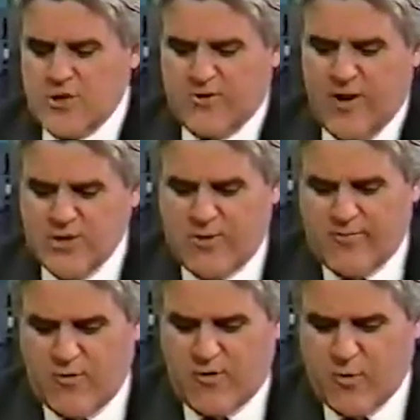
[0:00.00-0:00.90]
graduated from
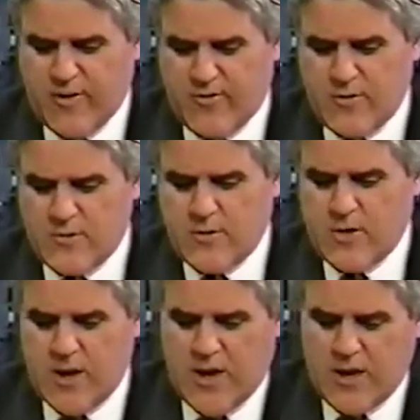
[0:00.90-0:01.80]
Northwestern,
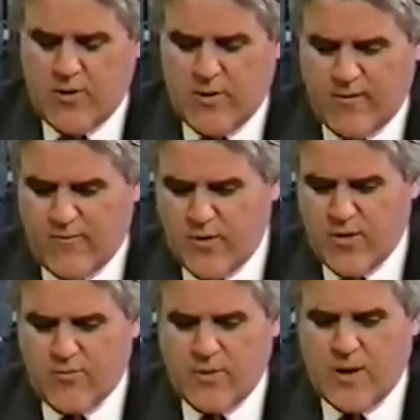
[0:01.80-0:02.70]
IQ
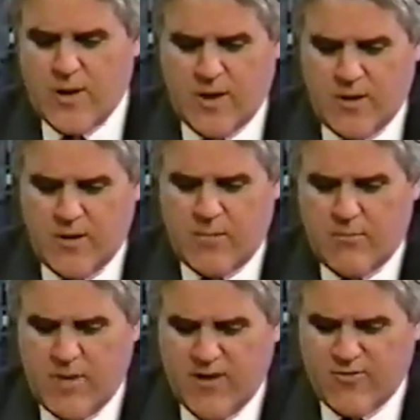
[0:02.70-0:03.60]
143,
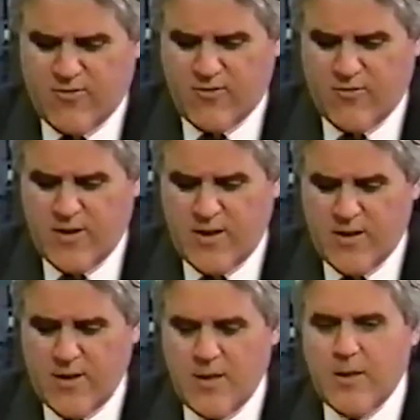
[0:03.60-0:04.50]
master's degree.
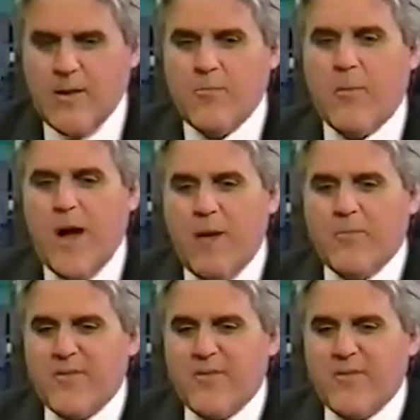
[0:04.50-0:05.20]
Mom,